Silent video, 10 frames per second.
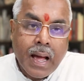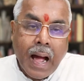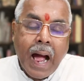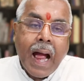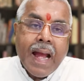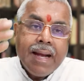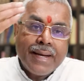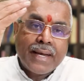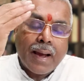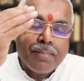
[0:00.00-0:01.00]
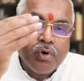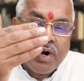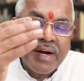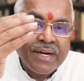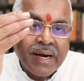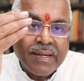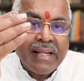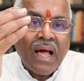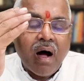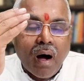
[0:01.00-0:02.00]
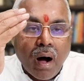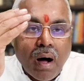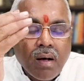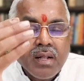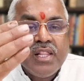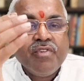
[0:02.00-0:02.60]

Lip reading: I tabulated all the